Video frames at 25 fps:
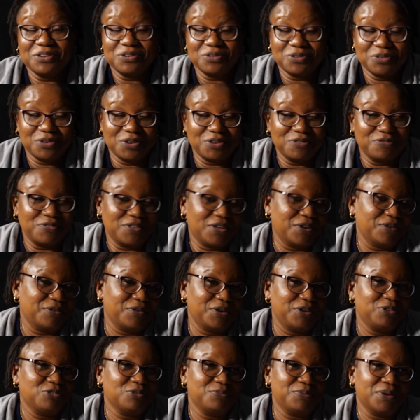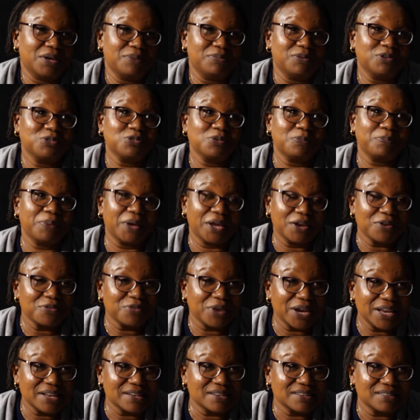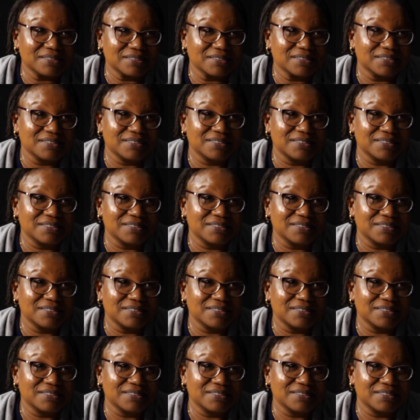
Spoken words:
you don't know if they're going to be able to pay rent.